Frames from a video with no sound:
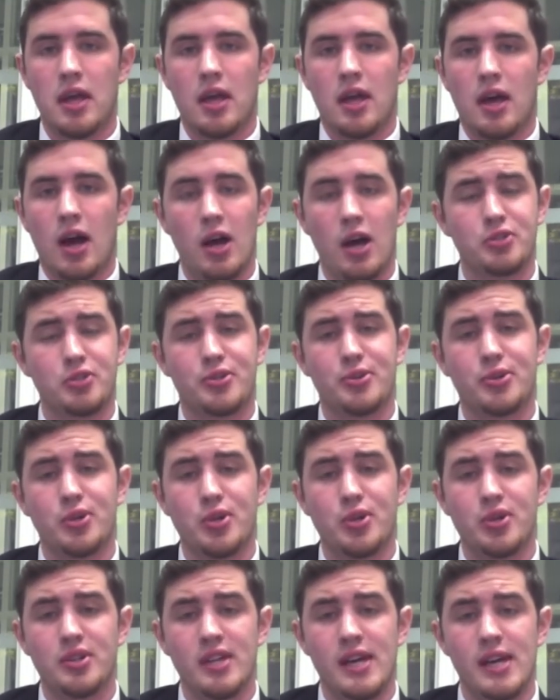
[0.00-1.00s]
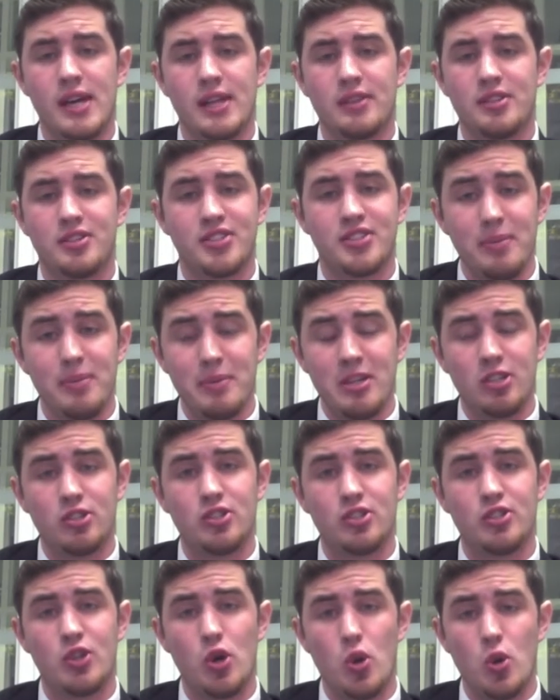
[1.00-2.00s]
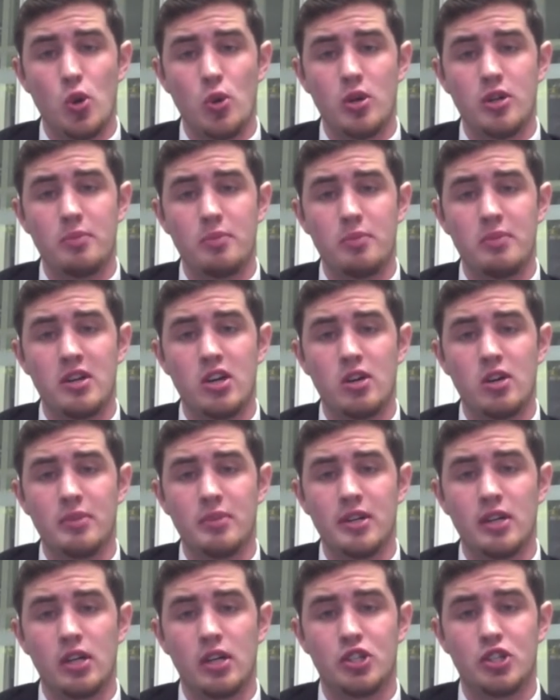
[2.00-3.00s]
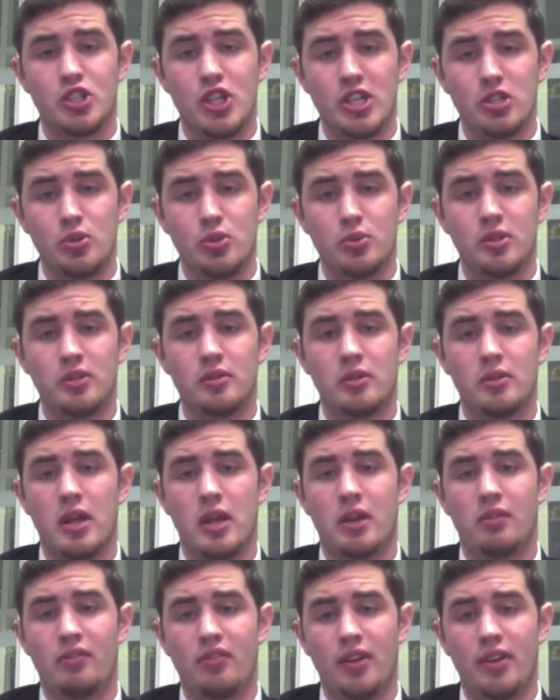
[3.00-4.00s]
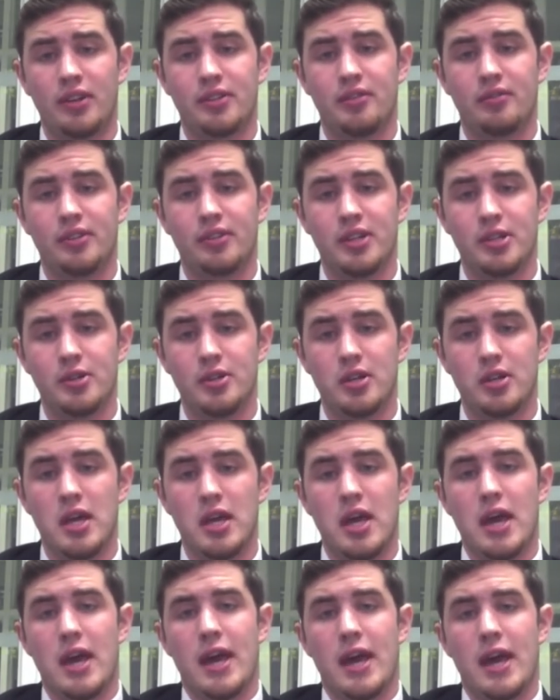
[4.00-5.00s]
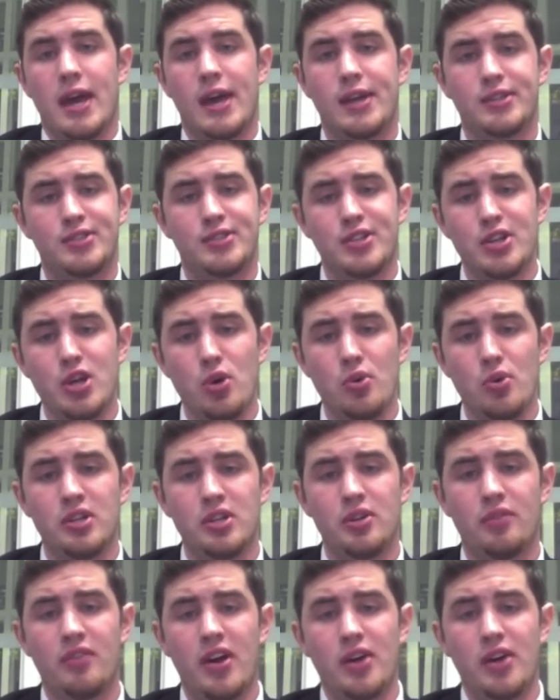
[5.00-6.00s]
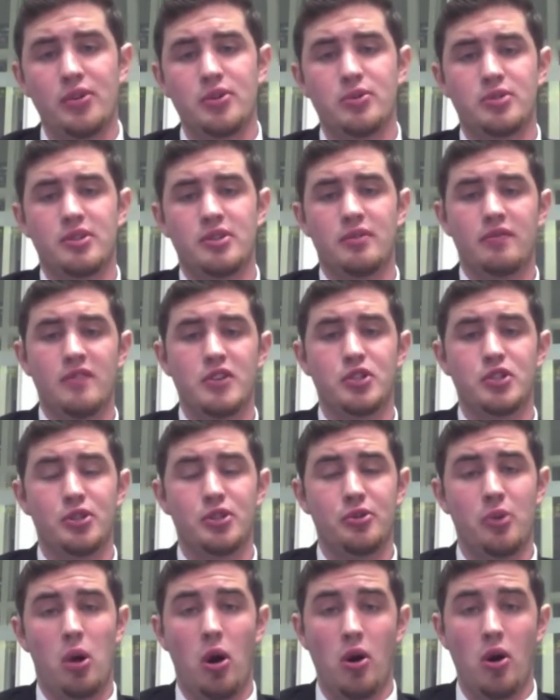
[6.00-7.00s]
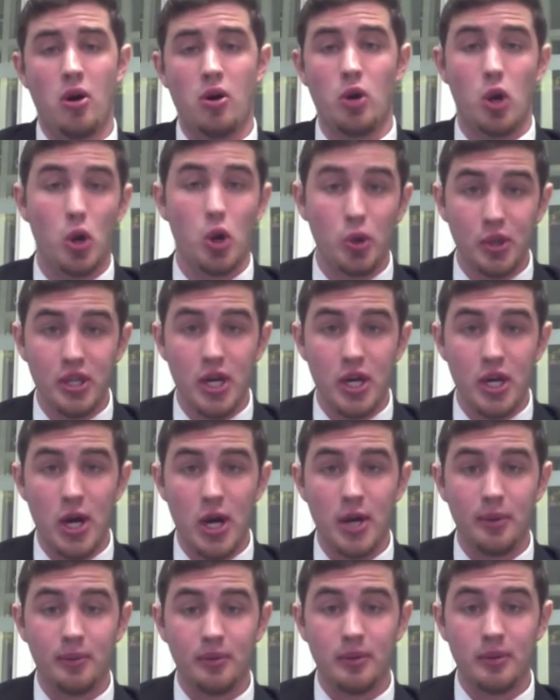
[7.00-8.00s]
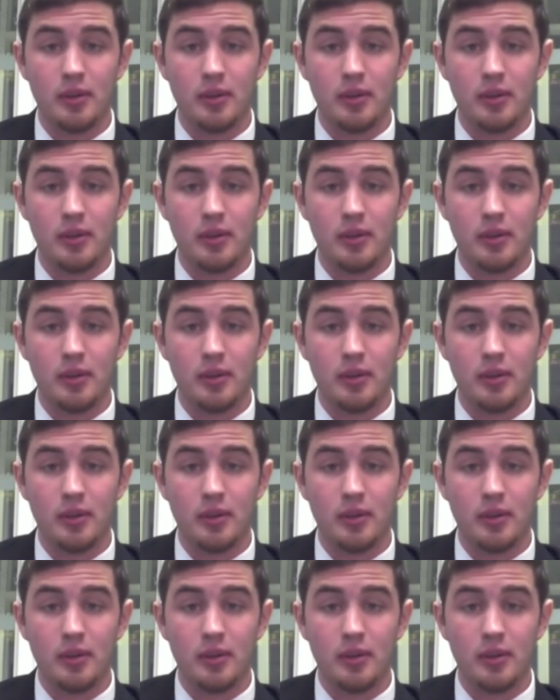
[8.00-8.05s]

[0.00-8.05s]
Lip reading: I also learned that the stepping stone to becoming a genuine and effective leader is to know what your values and vision are early on